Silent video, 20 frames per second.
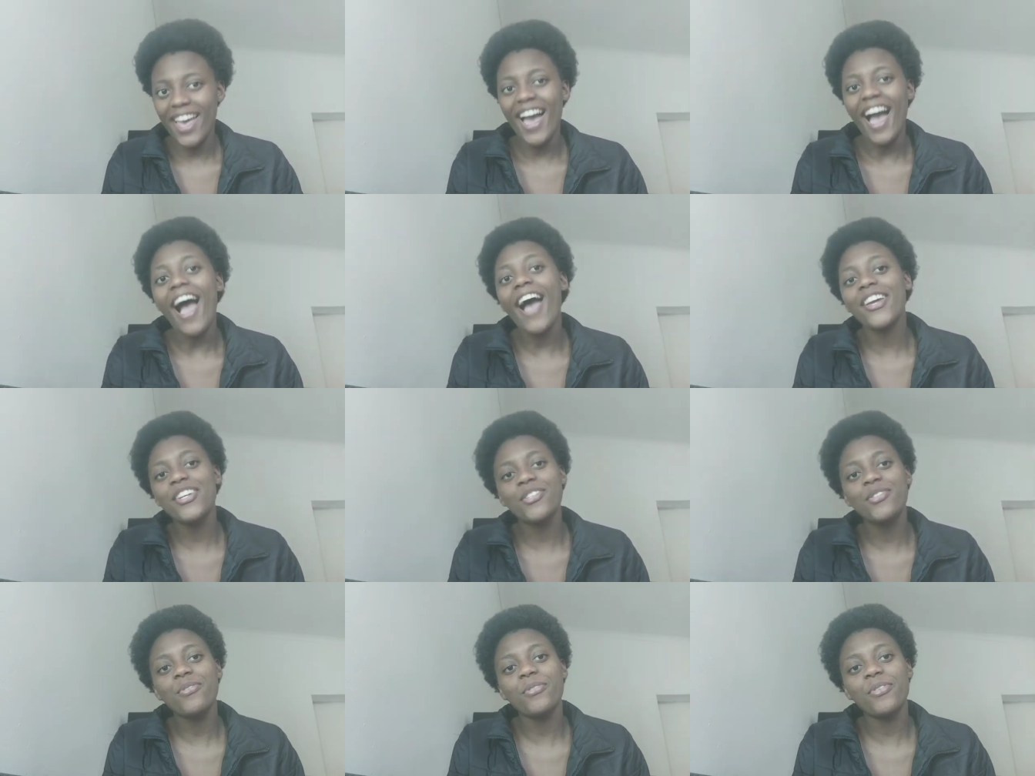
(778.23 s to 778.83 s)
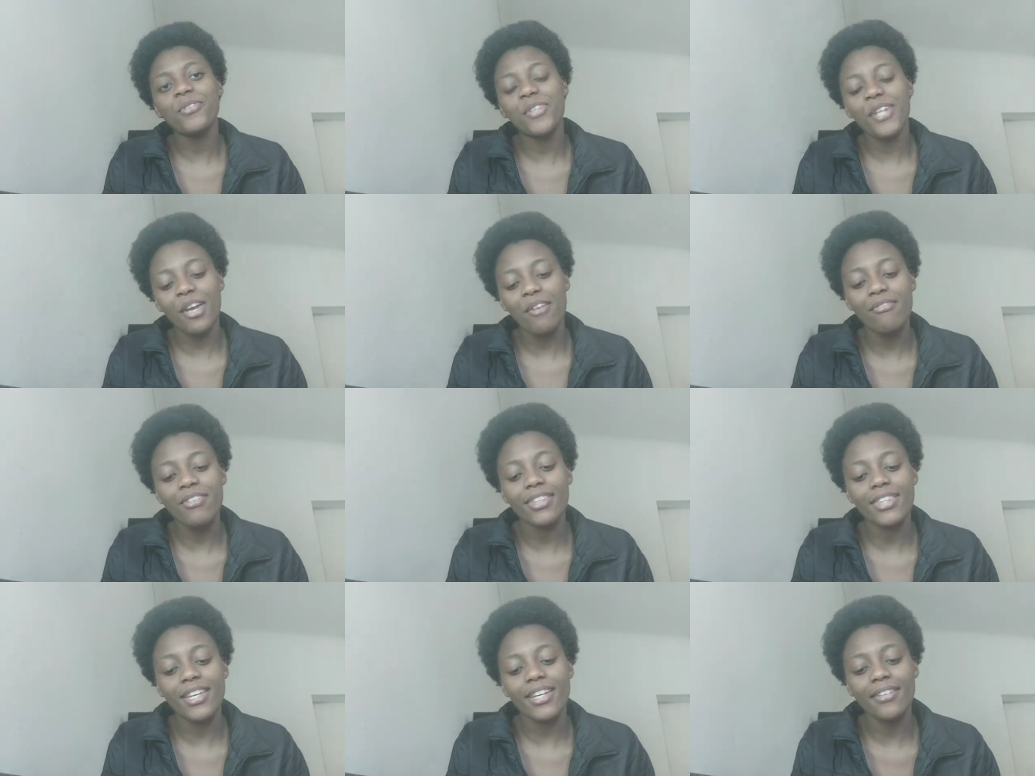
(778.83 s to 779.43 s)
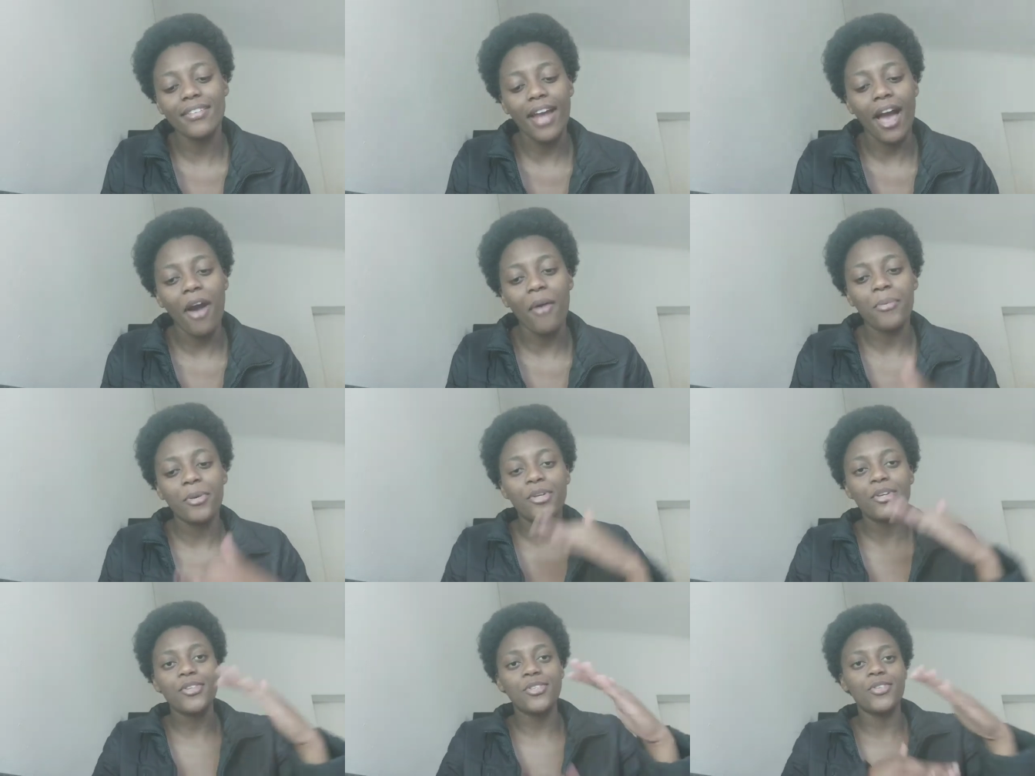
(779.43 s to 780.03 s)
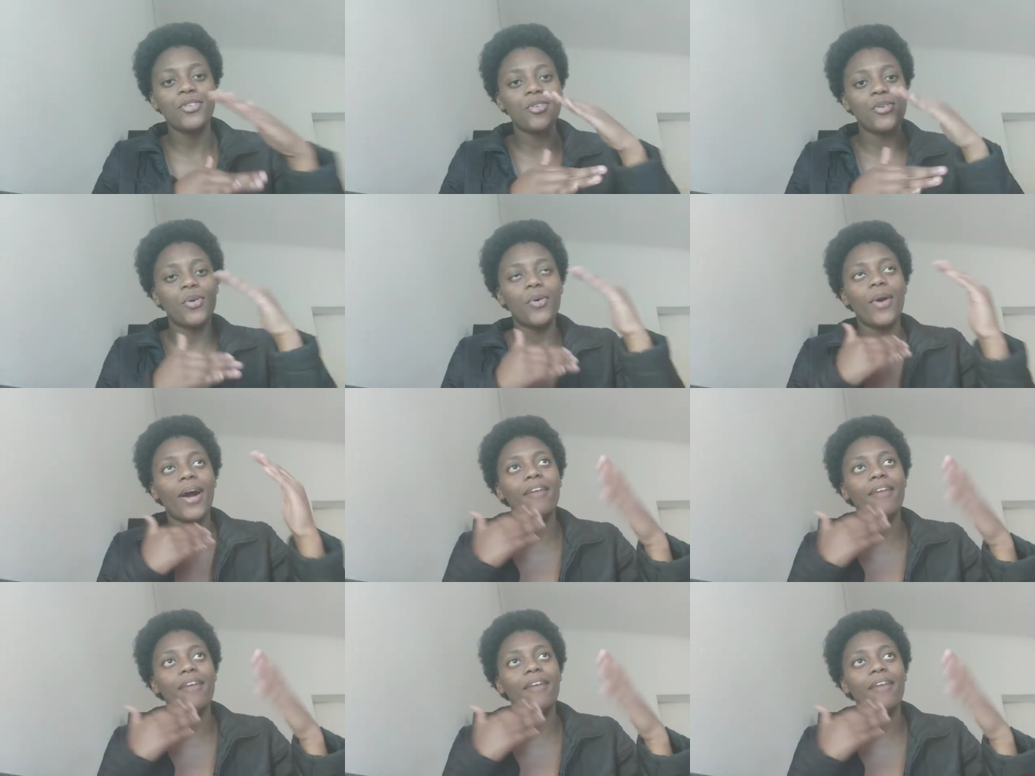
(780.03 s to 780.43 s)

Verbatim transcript: I do cook everything now because, you know,